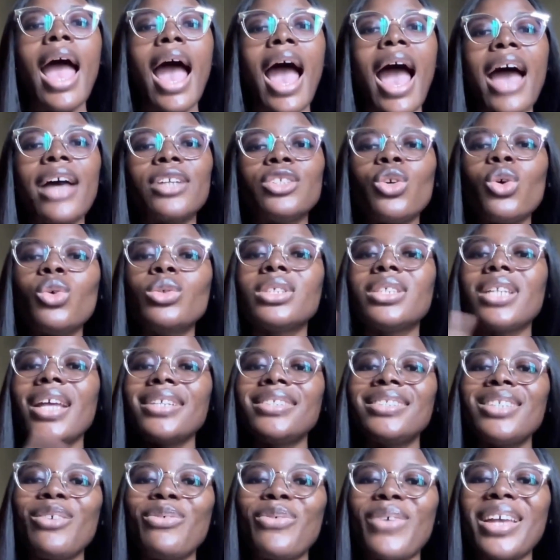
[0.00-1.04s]
And oh, did I
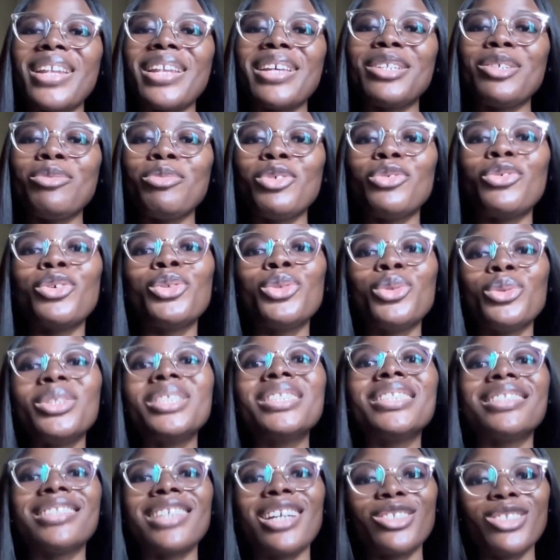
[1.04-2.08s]
say finally before? No,
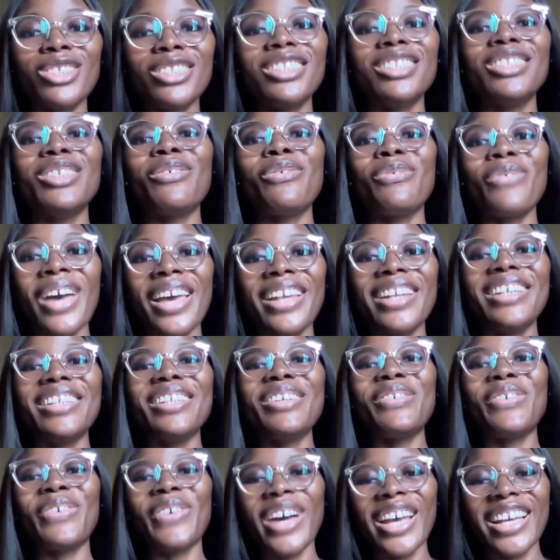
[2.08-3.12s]
this is actually the
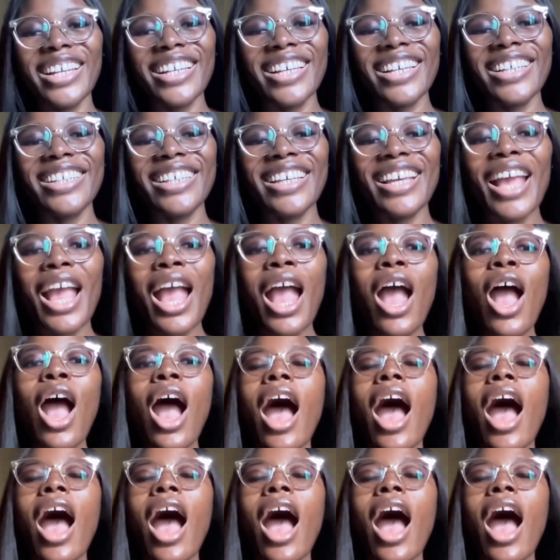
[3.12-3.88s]
finally.